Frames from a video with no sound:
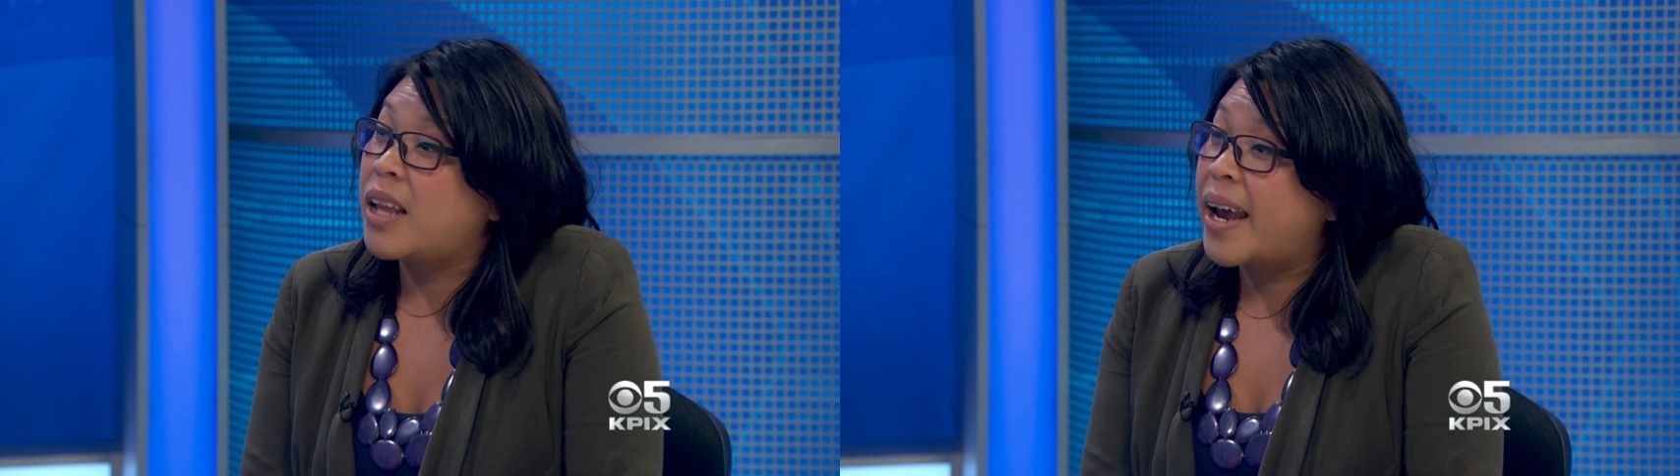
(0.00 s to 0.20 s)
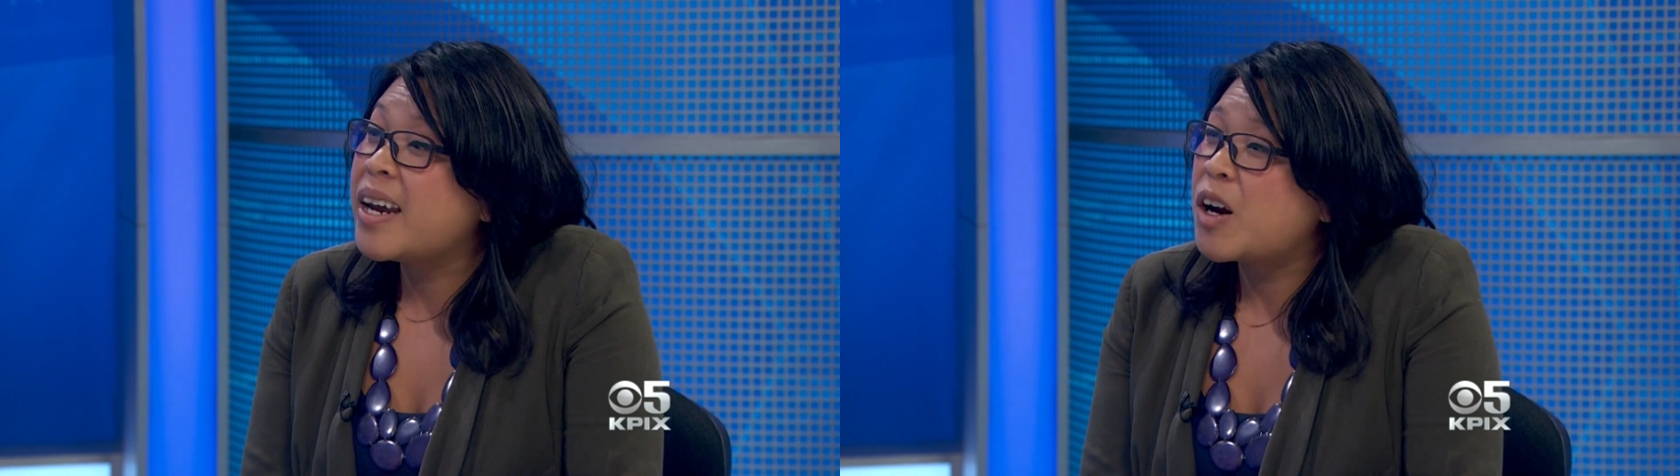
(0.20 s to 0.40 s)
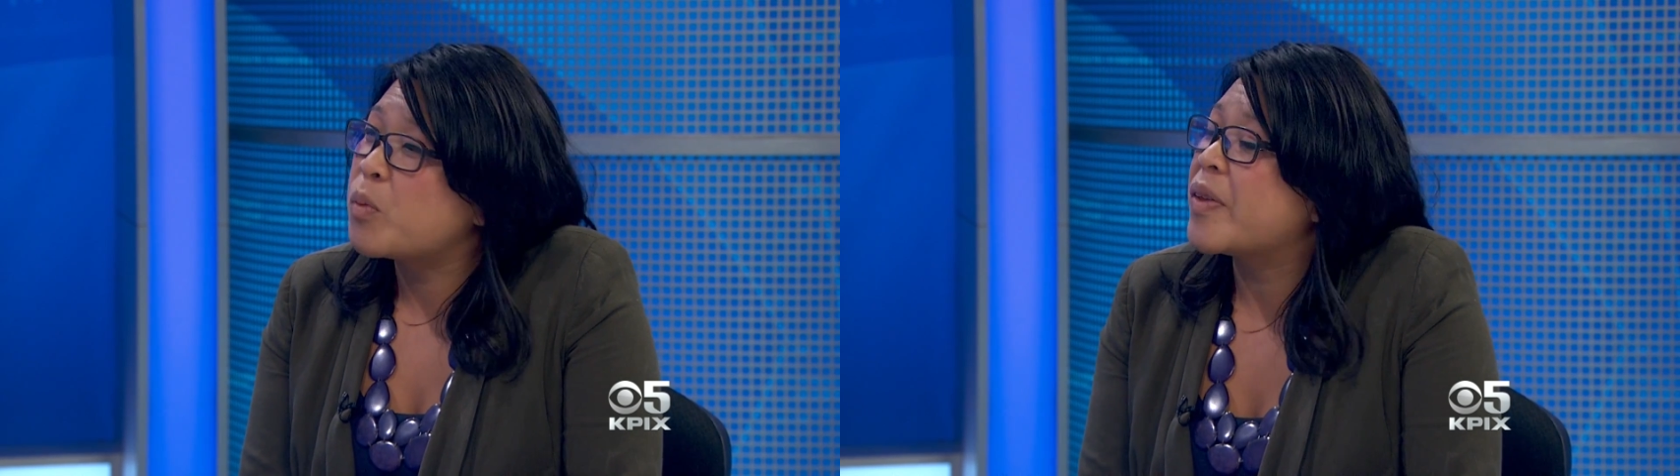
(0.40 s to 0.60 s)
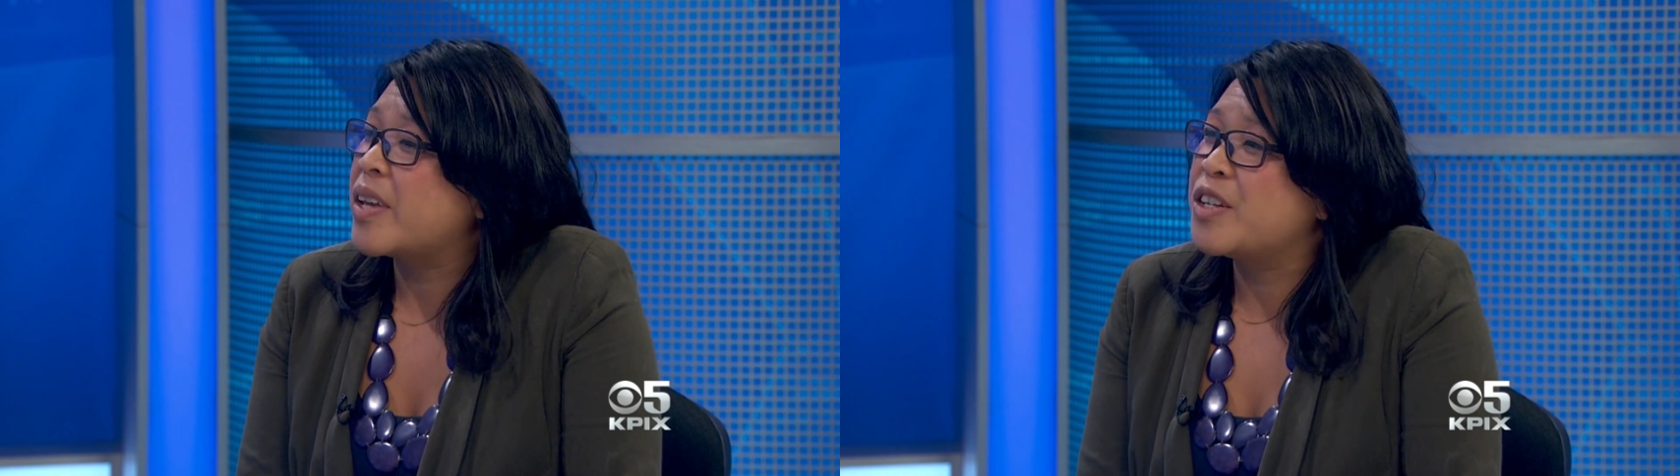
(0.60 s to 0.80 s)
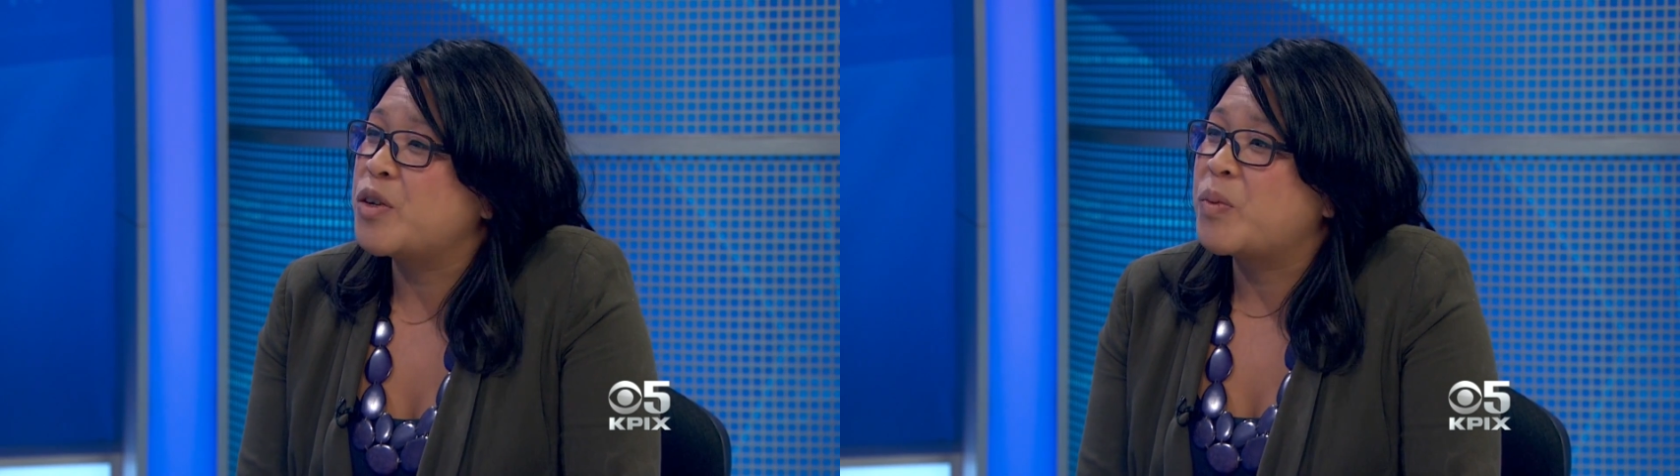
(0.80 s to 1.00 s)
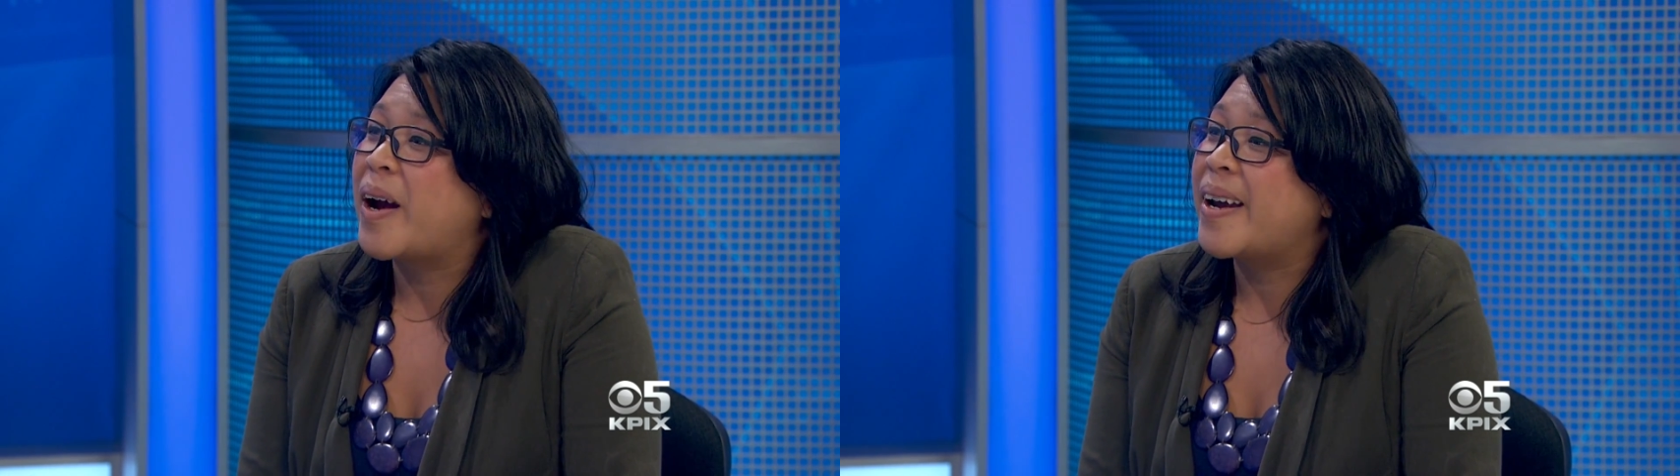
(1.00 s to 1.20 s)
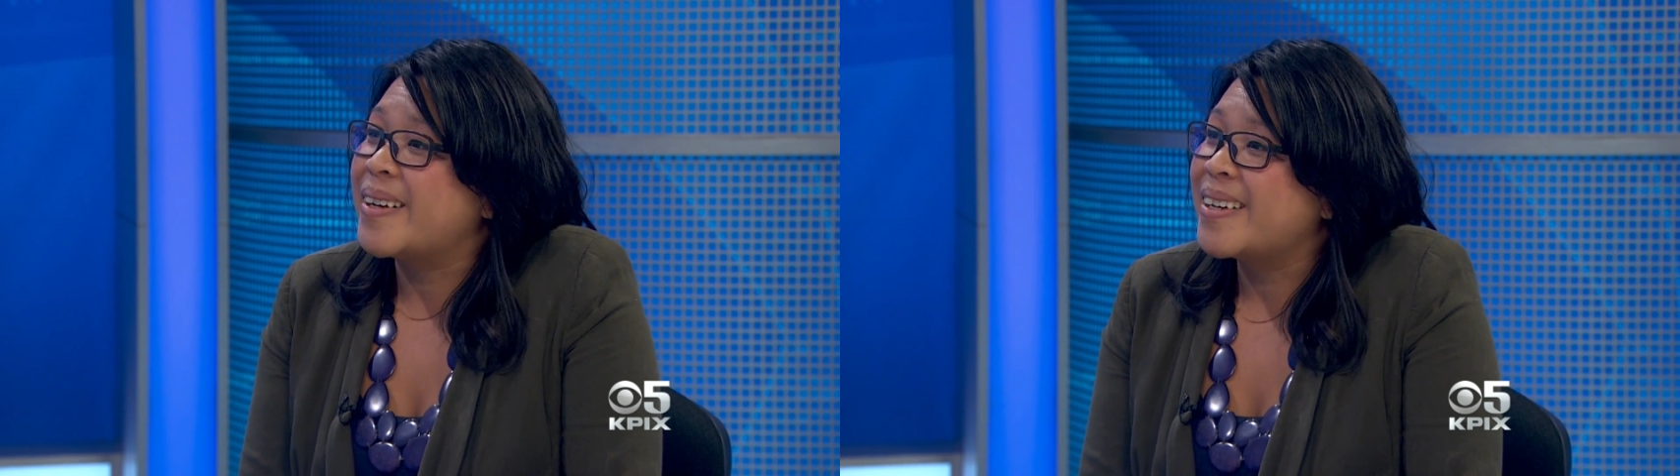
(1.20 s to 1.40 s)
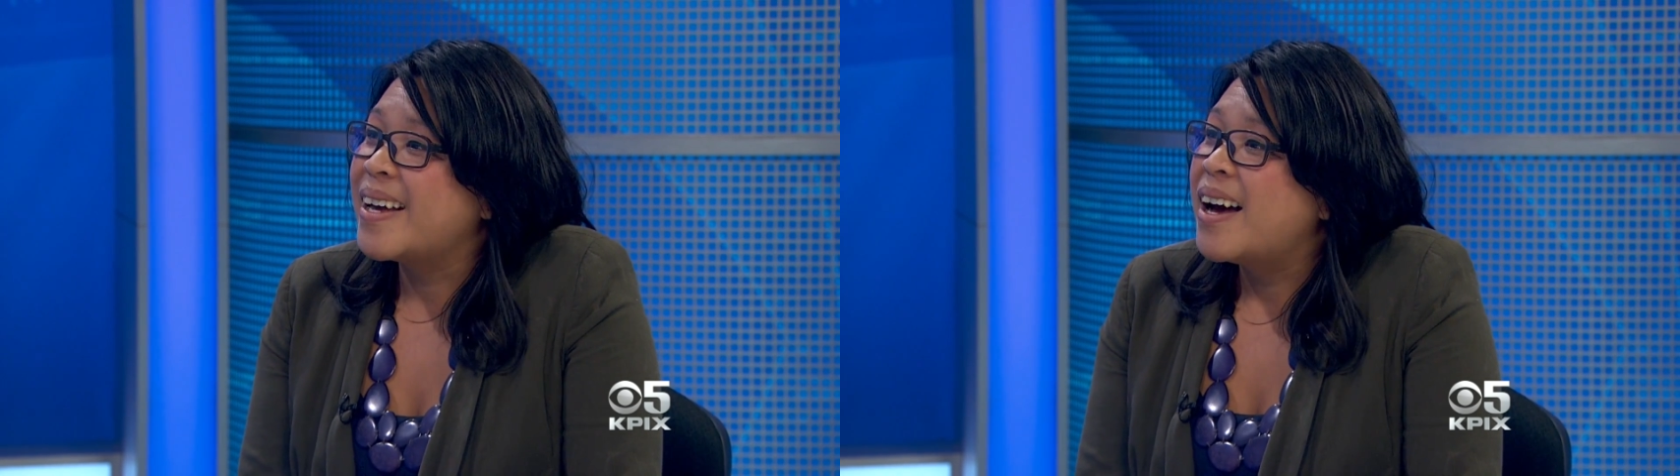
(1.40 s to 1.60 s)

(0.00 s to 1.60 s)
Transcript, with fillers: light on what they do right.